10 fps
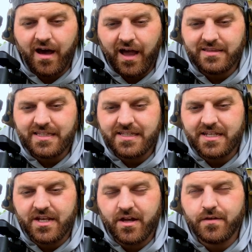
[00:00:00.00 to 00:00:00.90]

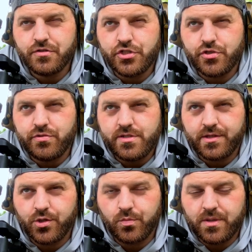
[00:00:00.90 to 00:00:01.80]
oddly enough, shoots
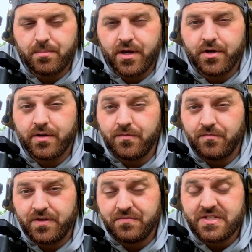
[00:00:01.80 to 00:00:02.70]
a little bit better at
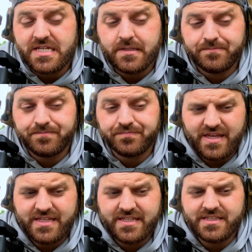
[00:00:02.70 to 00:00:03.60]
50.
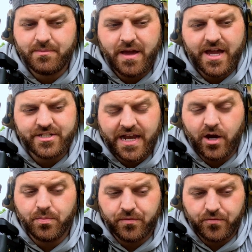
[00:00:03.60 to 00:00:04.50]
Eley match
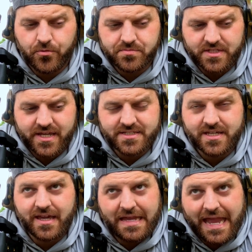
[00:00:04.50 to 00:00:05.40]
outperforms
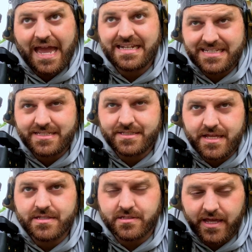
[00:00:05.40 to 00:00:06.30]
SK at
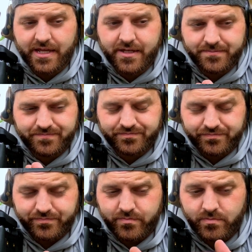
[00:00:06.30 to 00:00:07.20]
distance like
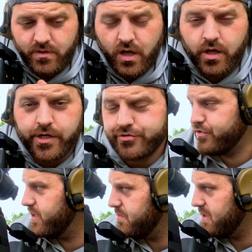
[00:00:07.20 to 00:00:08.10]

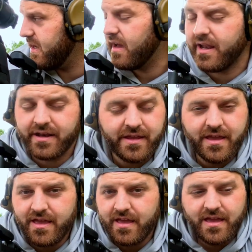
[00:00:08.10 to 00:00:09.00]
100 and beyond
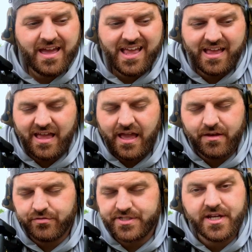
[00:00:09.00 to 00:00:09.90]

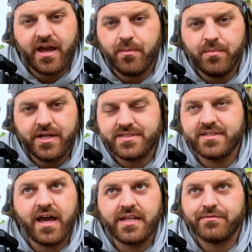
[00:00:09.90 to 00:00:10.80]
every time.
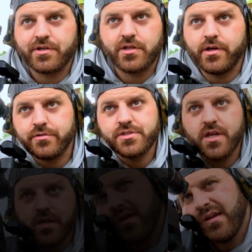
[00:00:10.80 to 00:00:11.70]
It's not even
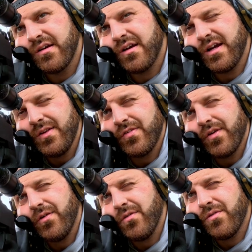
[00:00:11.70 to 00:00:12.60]
close. All right,
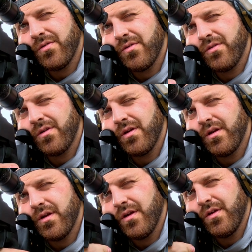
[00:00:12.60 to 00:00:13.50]
so
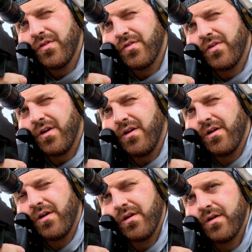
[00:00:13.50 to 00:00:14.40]
start.